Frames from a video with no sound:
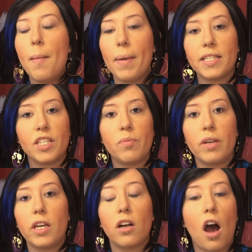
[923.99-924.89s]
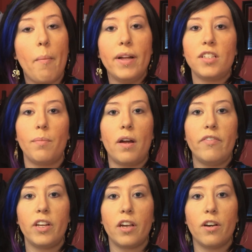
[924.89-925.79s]
message me, comment on my
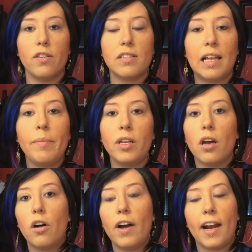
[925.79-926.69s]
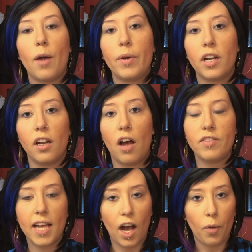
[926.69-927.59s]
videos, let me know, and I would
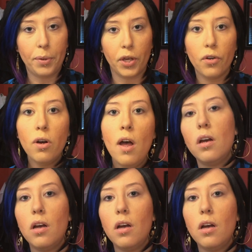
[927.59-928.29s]
love to help you.